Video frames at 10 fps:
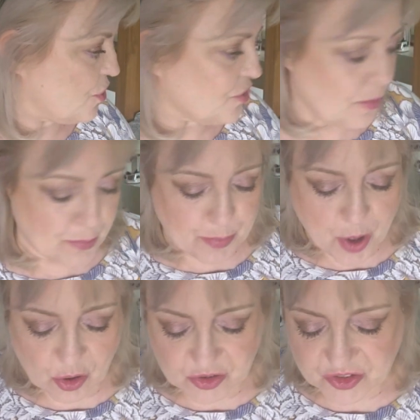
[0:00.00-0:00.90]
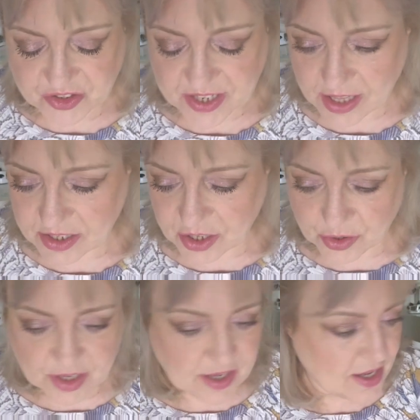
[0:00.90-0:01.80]
got the box to tell
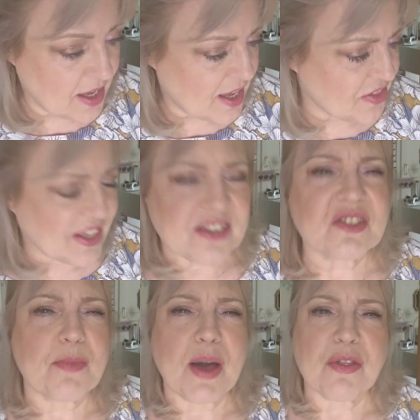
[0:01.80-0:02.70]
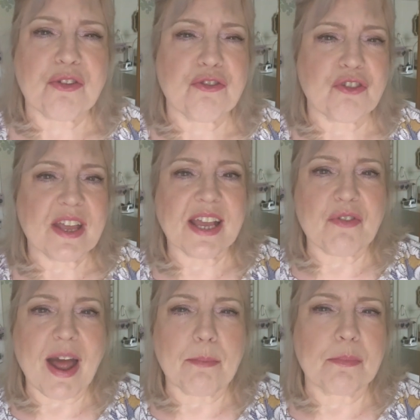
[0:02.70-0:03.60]
you. I think it's about 3
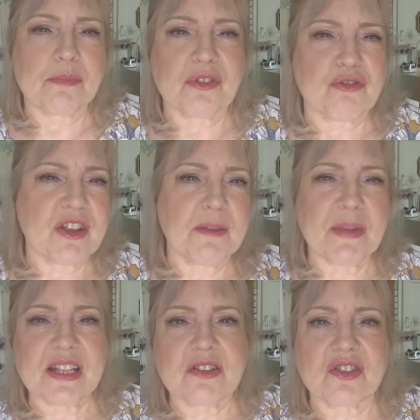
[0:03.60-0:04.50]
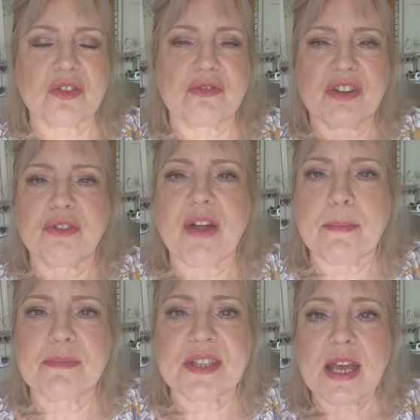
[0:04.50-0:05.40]
mils or 3
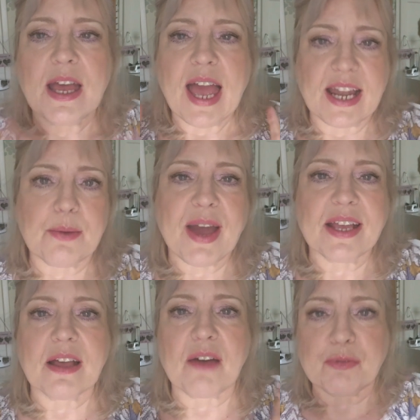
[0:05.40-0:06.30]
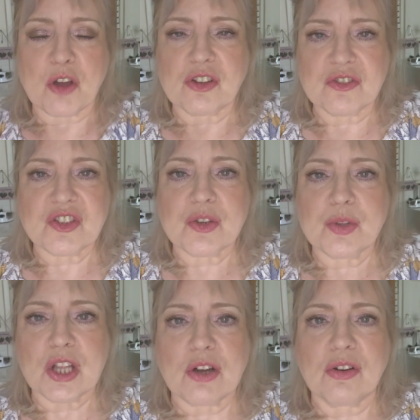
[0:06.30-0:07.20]
grams. Anyway, I've gone on too
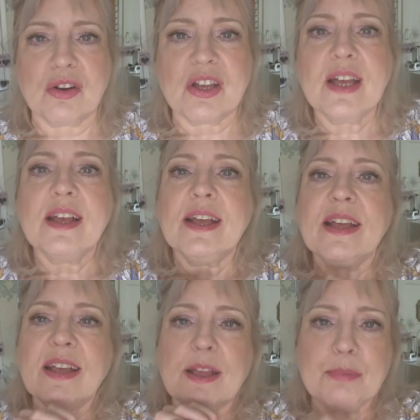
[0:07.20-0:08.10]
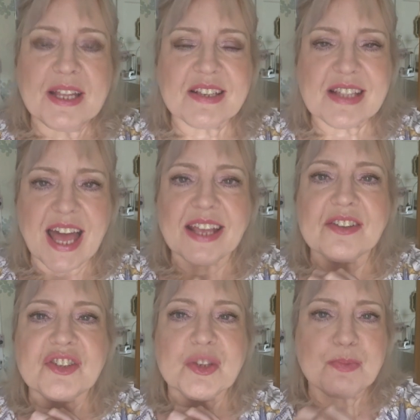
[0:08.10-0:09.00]
long. Please like
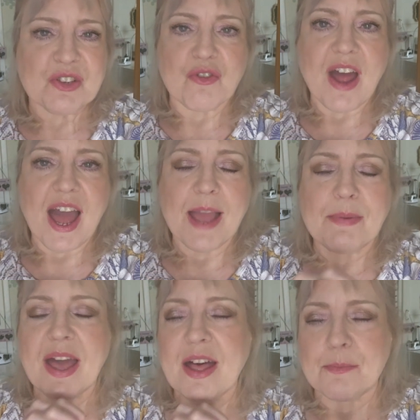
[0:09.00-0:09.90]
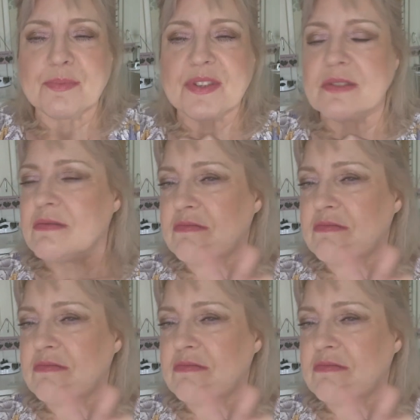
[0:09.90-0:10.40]
and subscribe. It helps